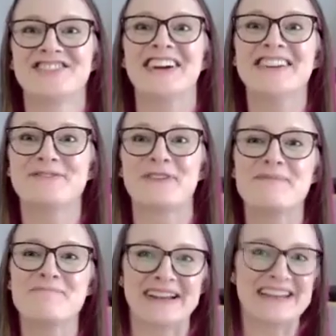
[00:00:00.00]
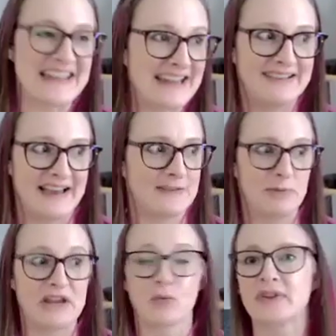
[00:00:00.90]
Trying to frame my needs as
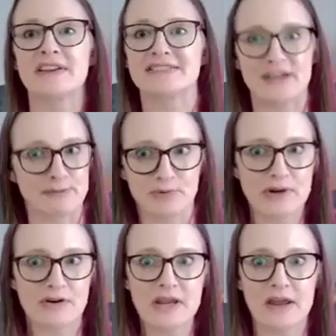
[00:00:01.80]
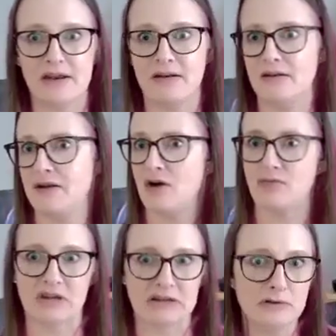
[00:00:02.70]
being really temporary and
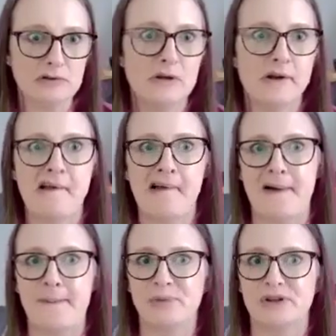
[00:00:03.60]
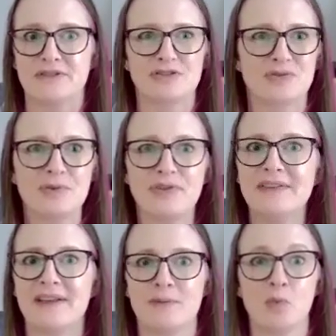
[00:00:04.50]
not real. But the truth
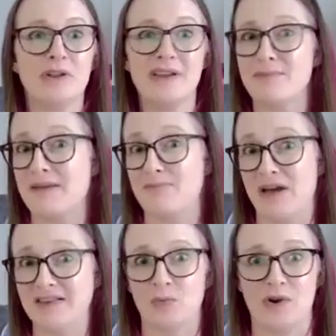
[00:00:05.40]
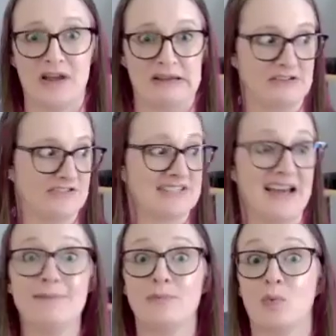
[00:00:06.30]
is, I'm really at my best when I
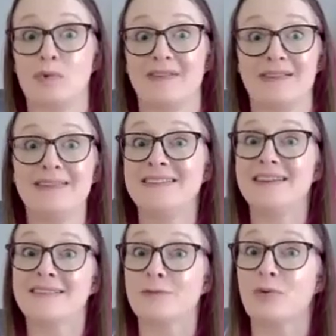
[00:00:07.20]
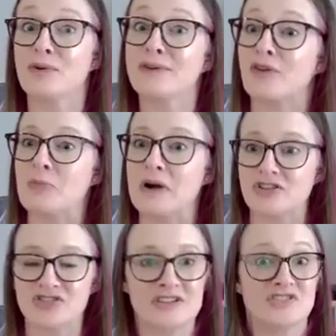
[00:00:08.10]
stop resisting support so
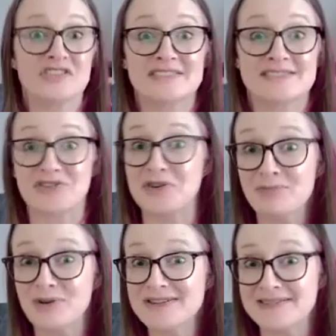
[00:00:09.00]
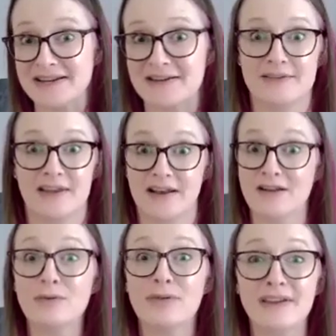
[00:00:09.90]
much and just start embracing it. And
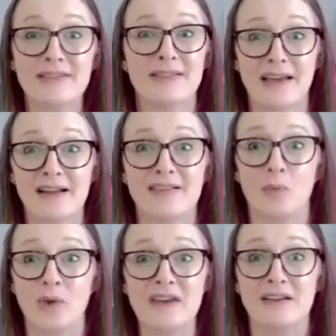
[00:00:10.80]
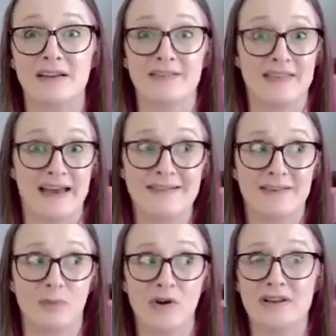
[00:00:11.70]
I don't think that that's weakness.
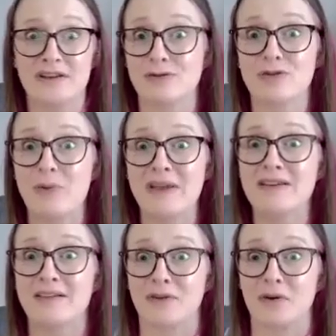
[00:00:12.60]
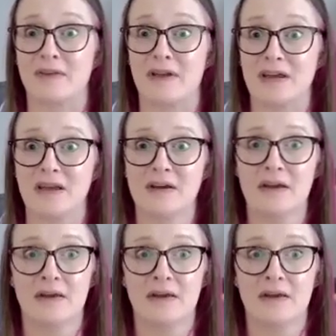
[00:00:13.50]
That's what interdependence looks like.